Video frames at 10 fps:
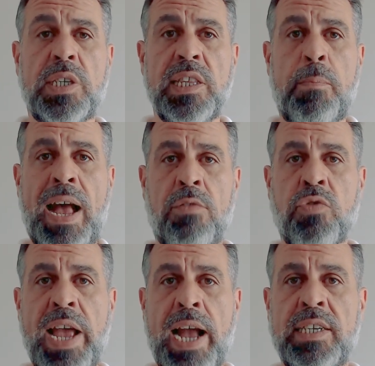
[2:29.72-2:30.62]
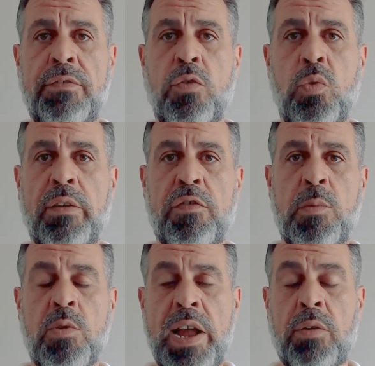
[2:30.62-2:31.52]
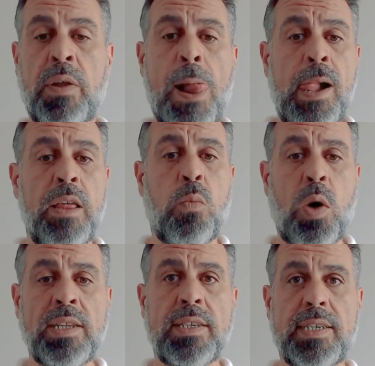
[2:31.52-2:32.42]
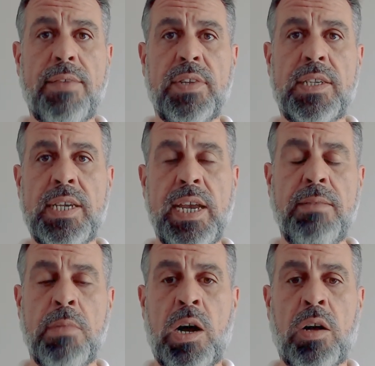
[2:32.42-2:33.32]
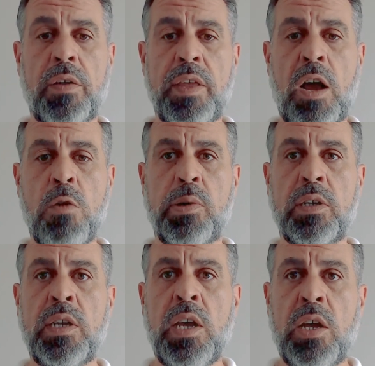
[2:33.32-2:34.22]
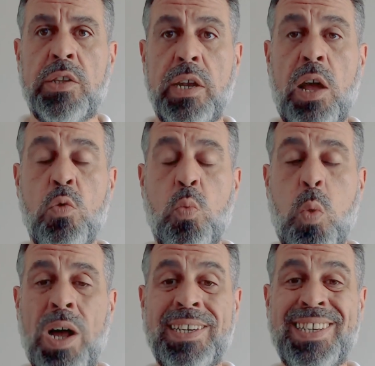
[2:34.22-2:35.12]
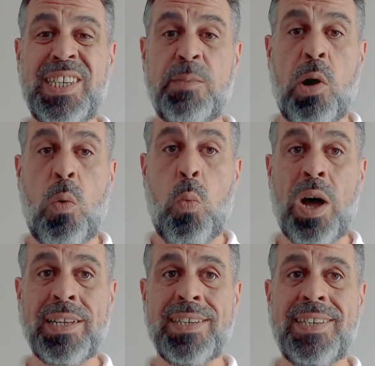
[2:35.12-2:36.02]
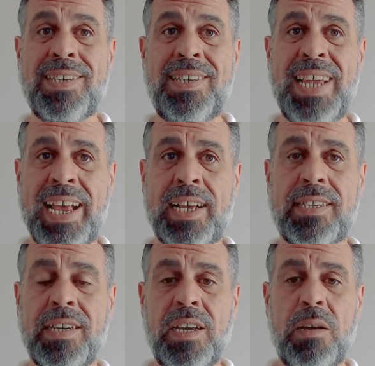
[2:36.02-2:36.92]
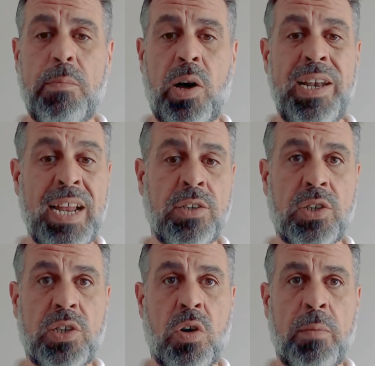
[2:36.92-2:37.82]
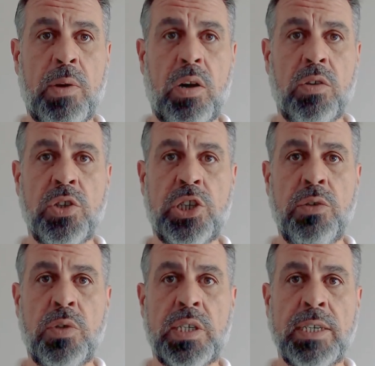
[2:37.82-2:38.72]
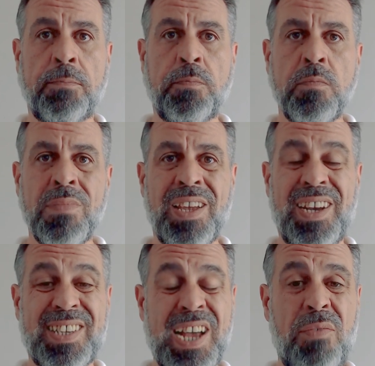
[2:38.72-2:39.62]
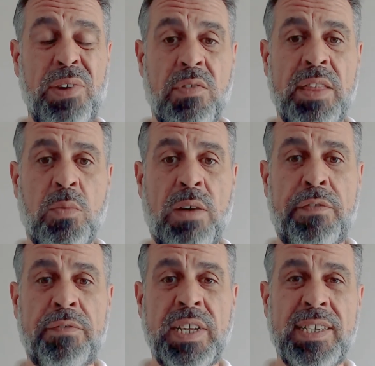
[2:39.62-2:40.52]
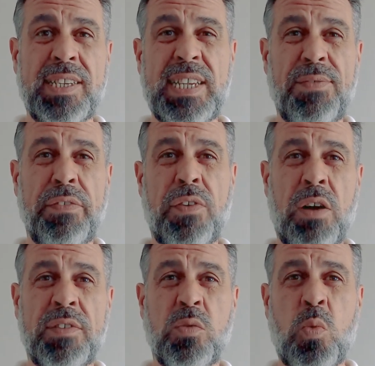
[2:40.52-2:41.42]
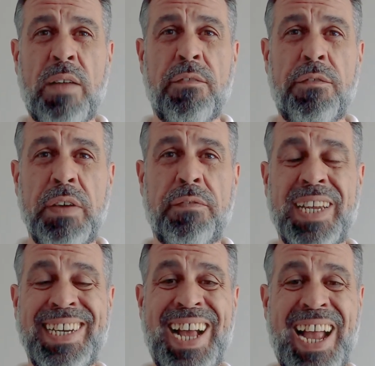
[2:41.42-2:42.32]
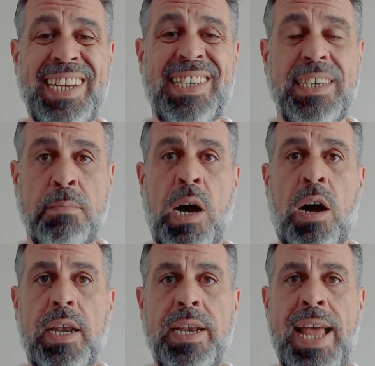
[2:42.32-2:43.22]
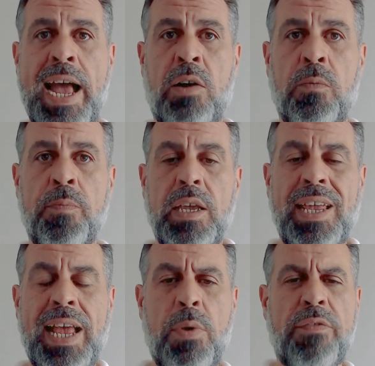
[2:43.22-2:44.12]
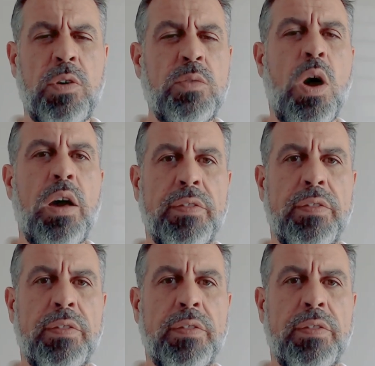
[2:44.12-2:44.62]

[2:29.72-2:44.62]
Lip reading: the pound reacted, falling from around the 117 mark at the open to the low 1.16 by lunchtime on Tuesday. And it's currently around the 115.75 to 115.80 mark now. However, it's worth